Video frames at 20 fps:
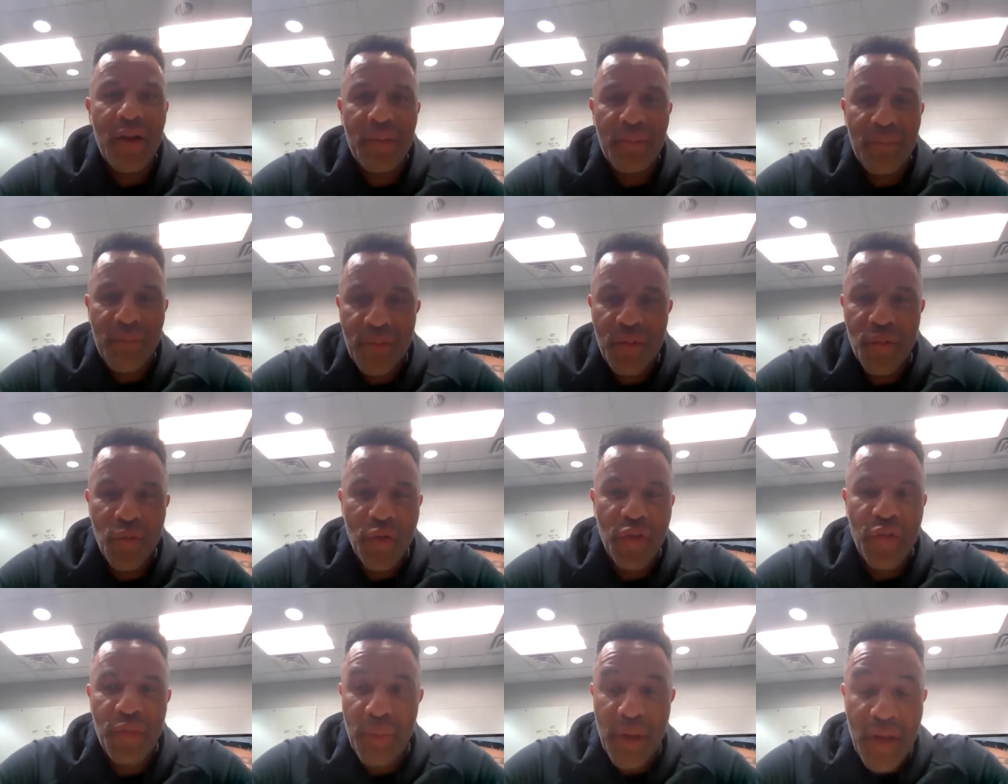in,
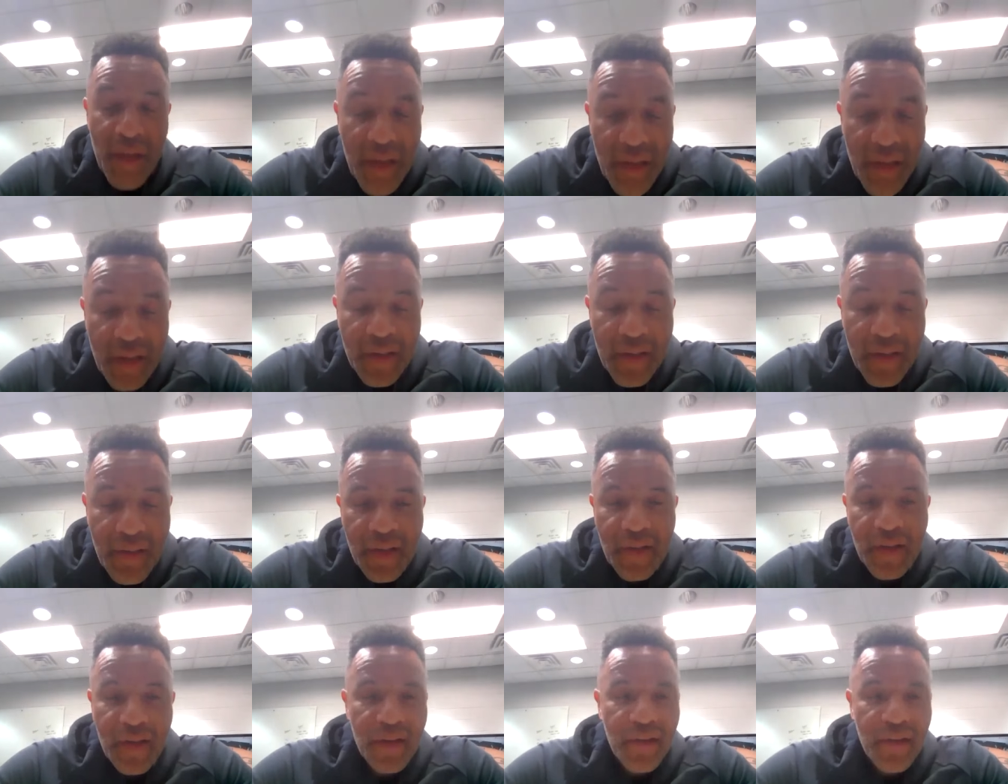with me
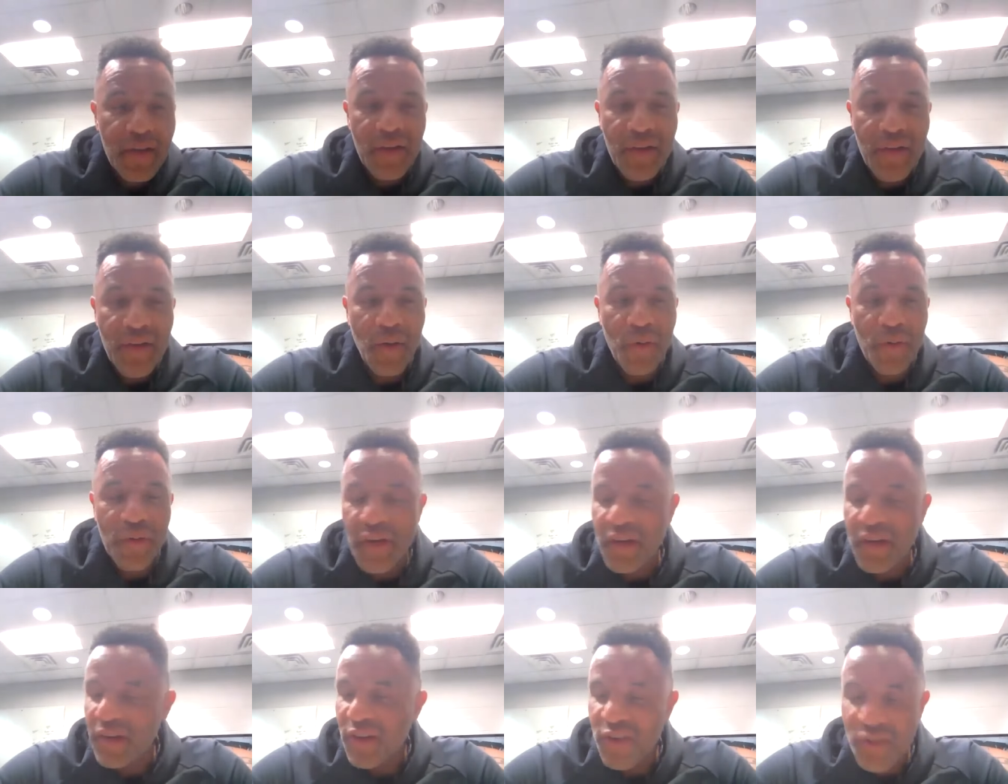on
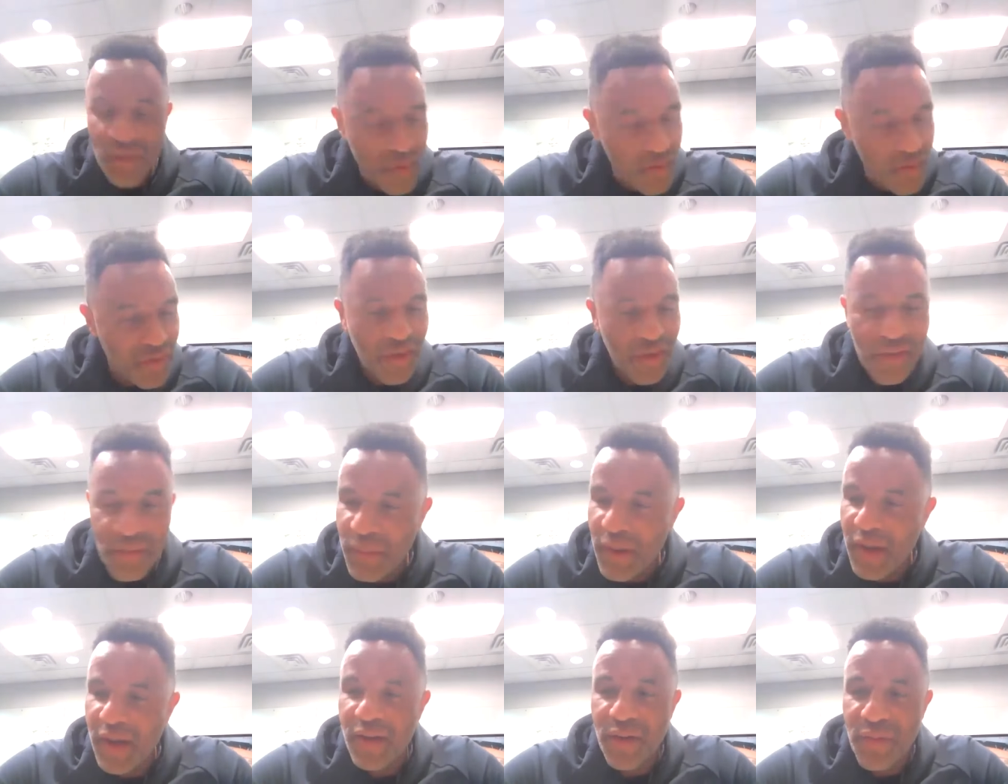the initial was just
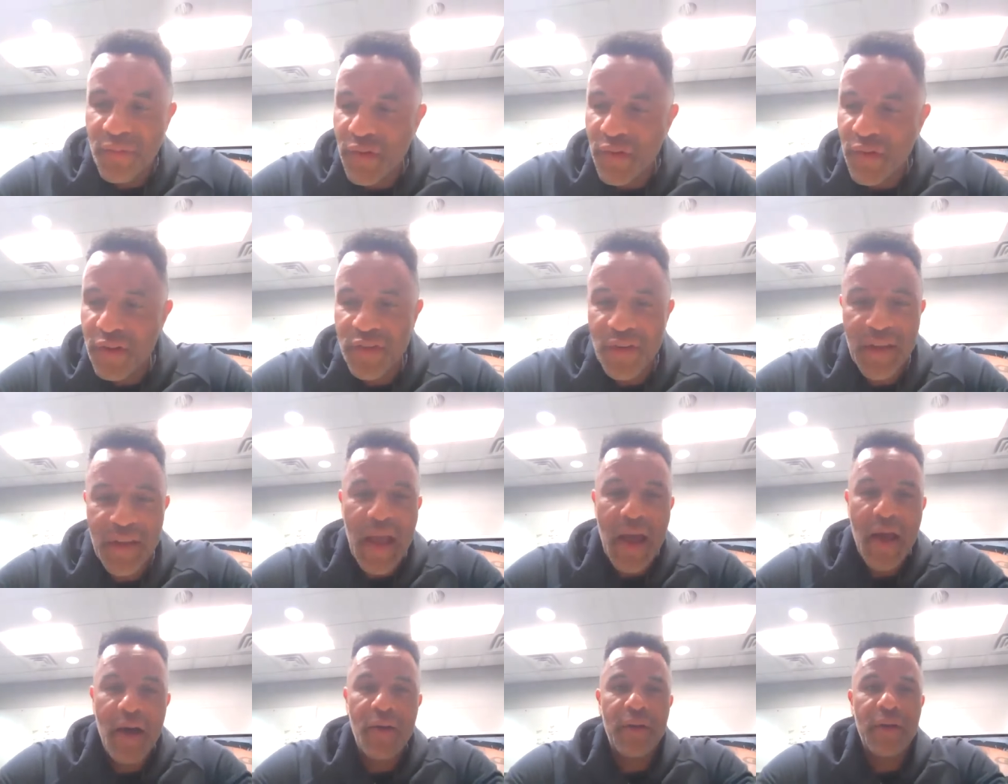man the
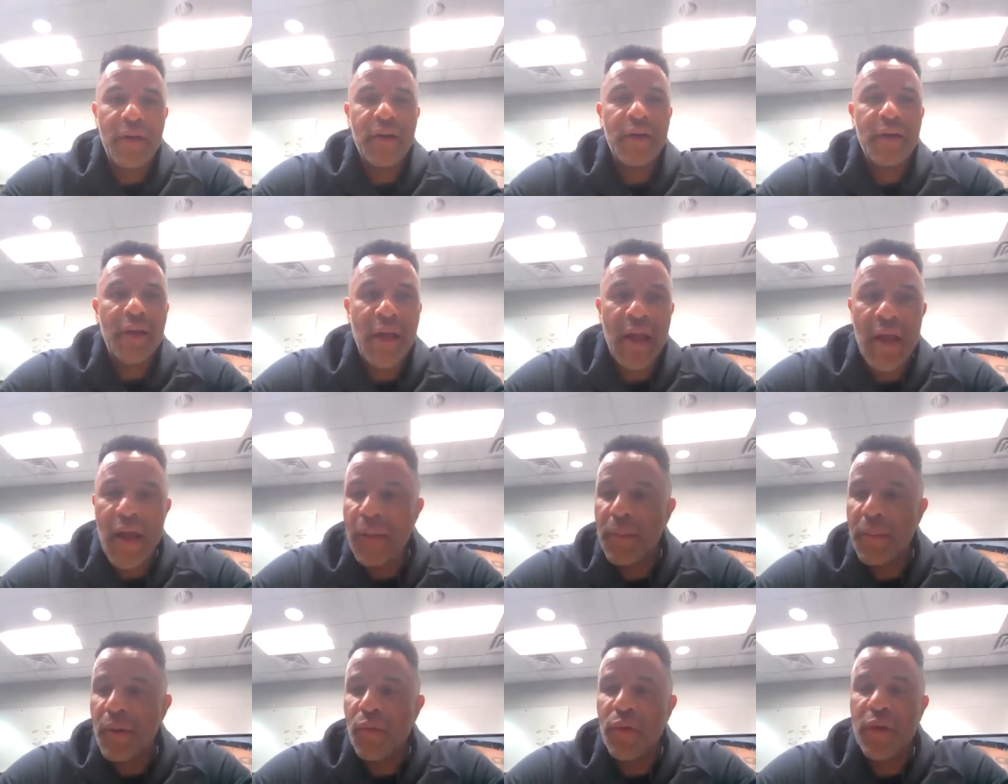physicality of the
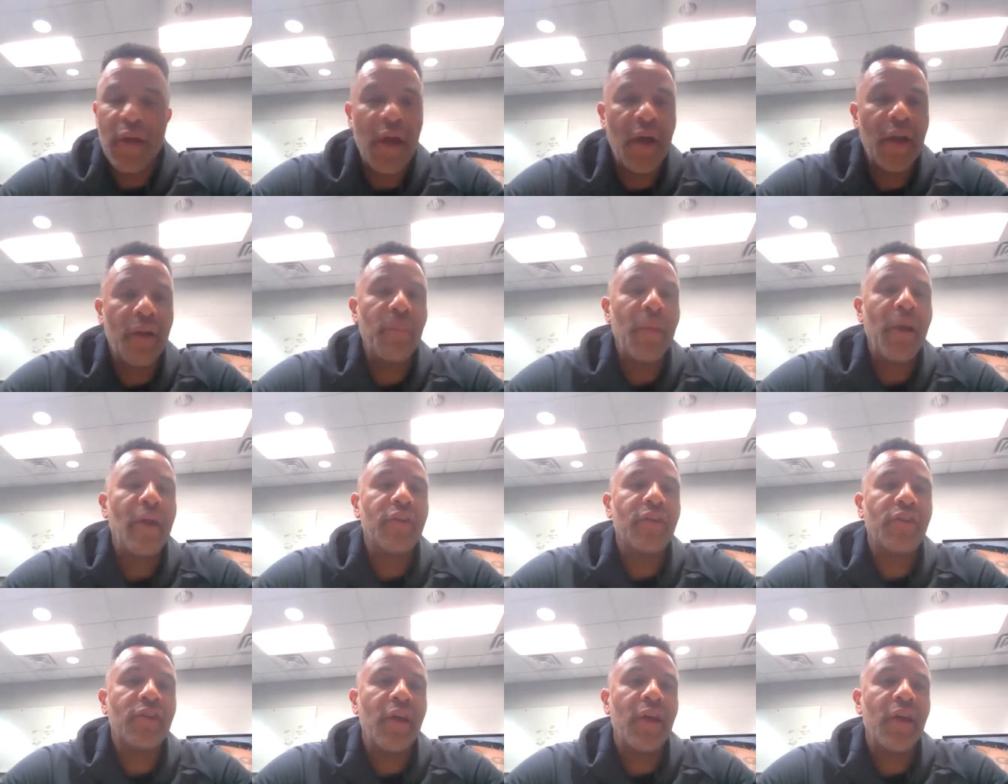game, and we got to
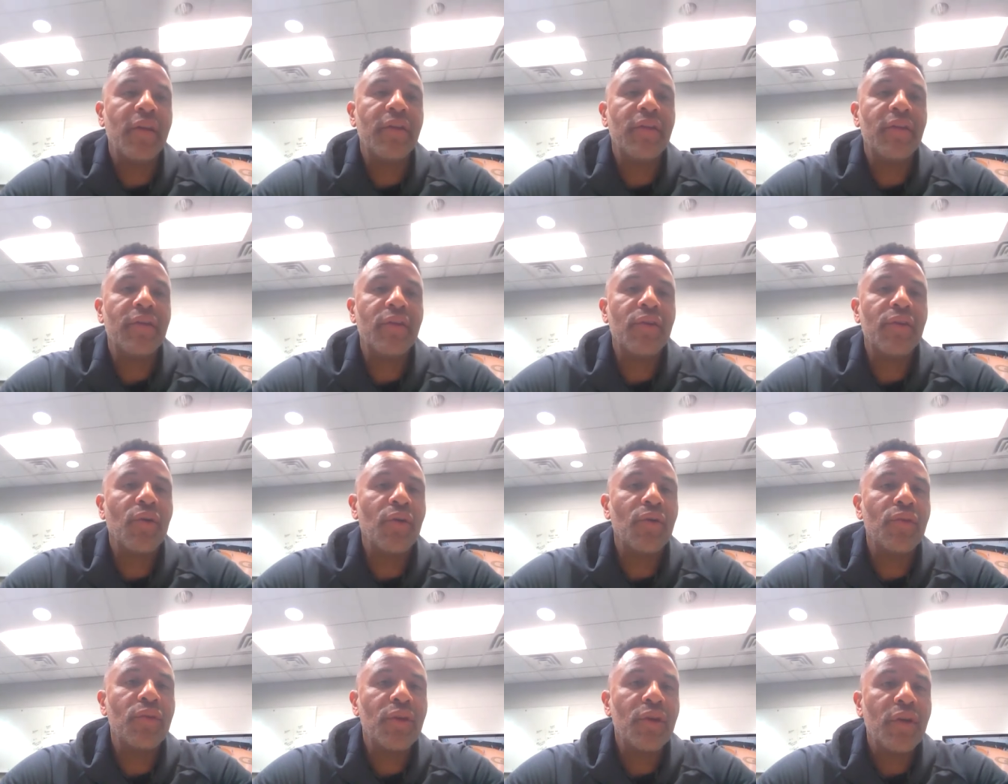match that, you
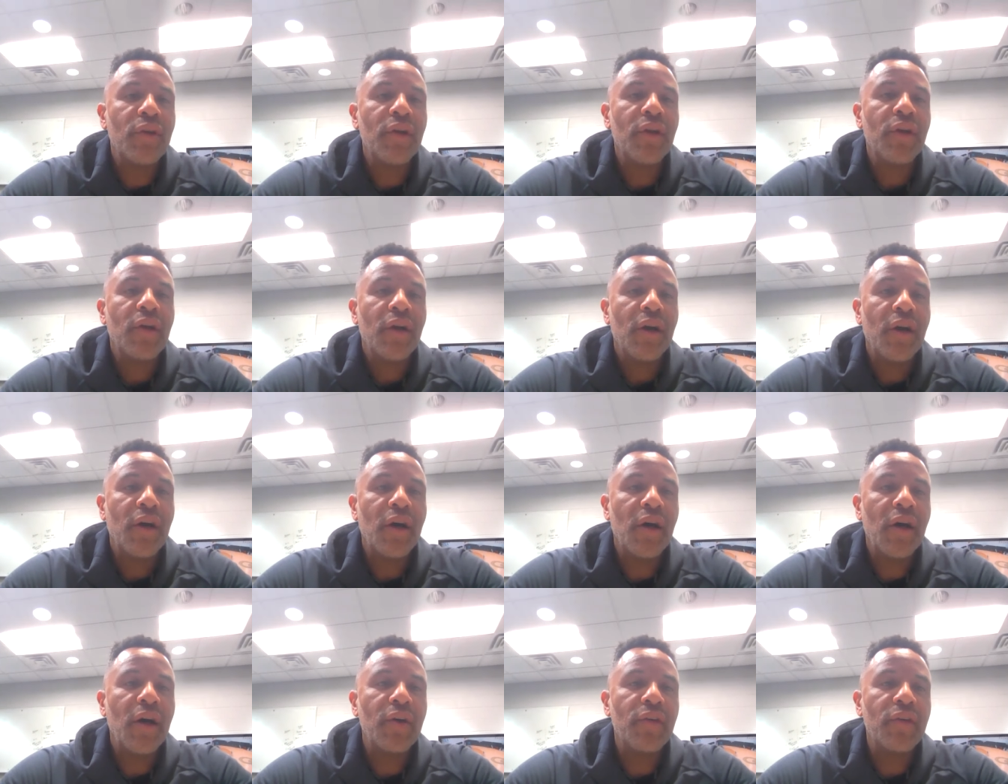know,
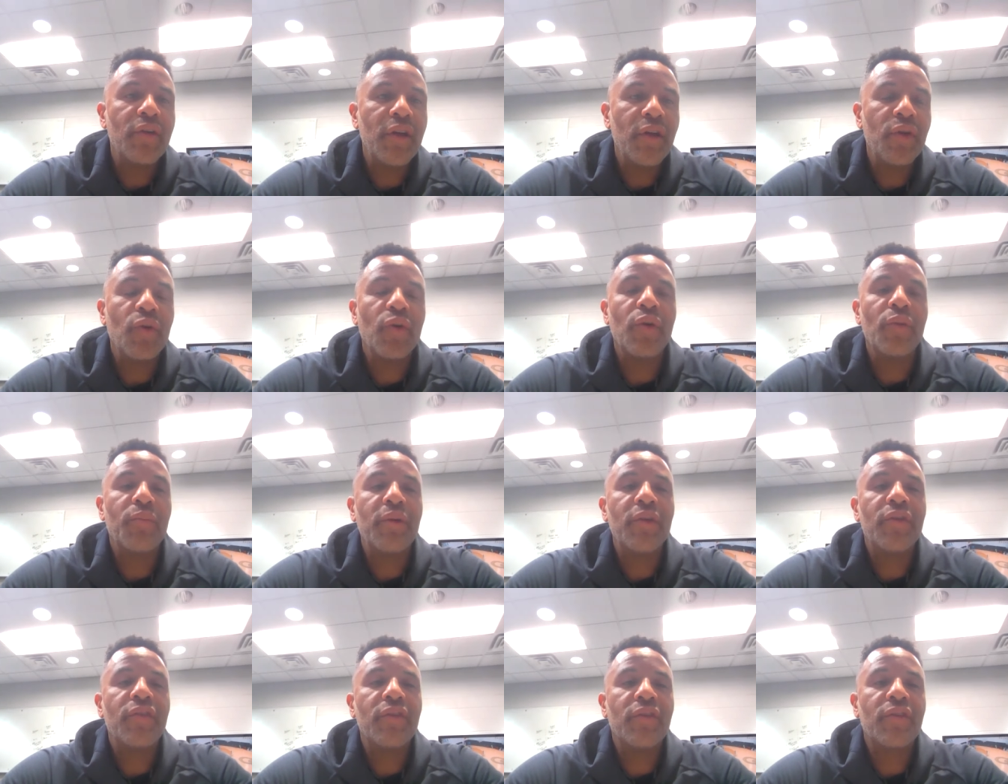uh, in order to
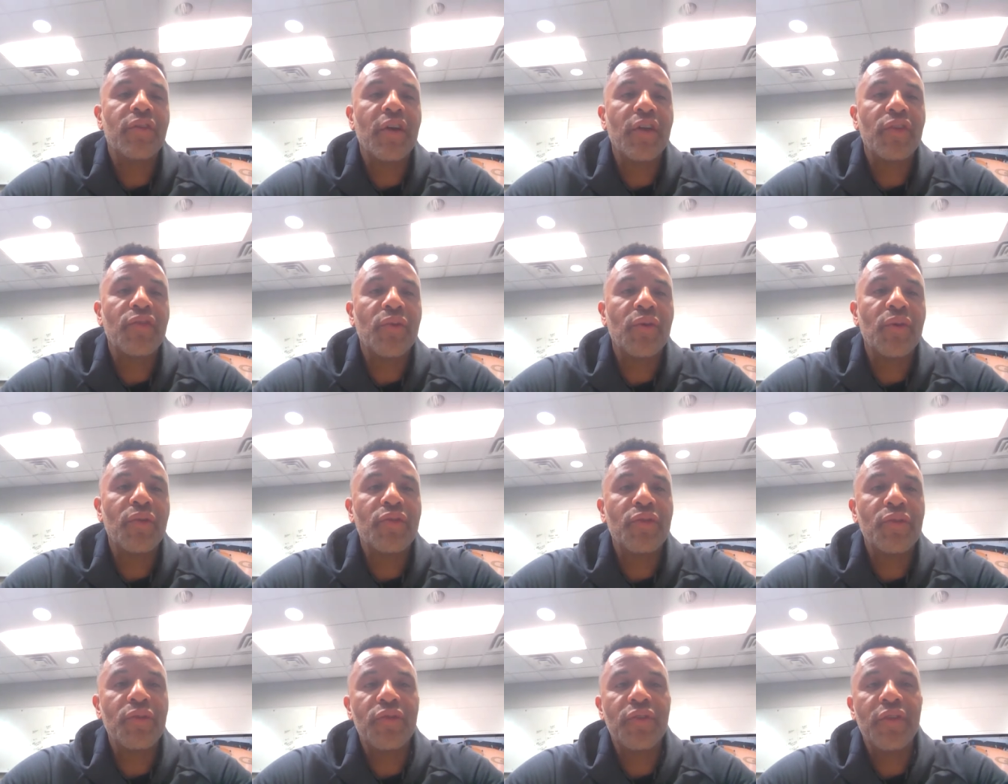be successful on
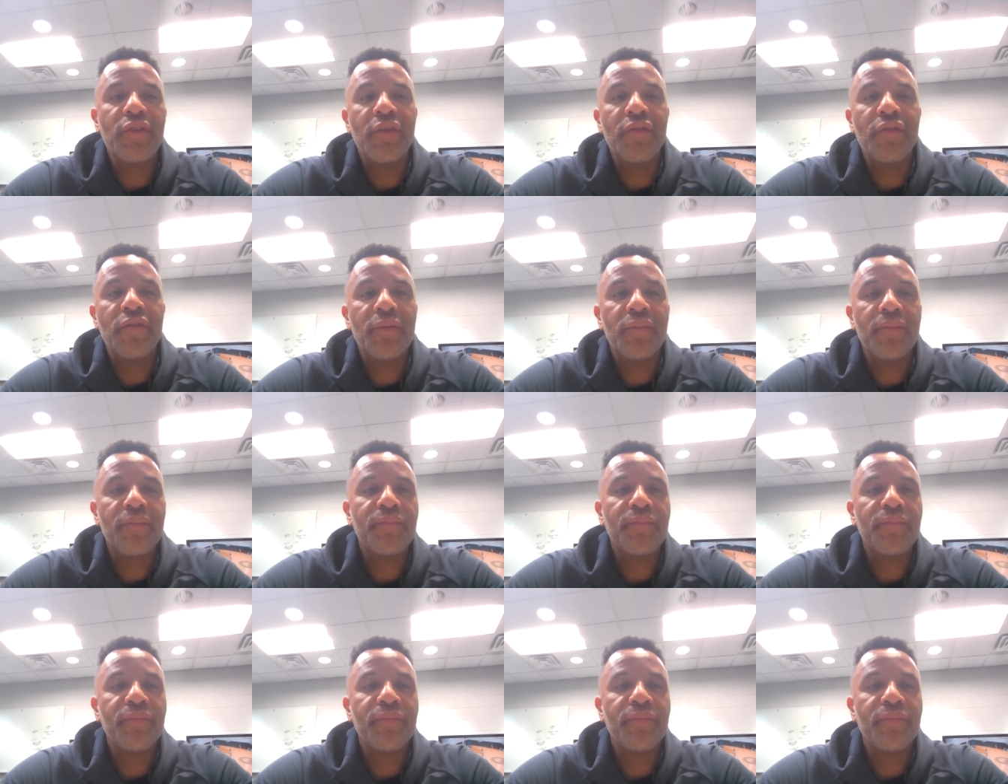Tuesday evening.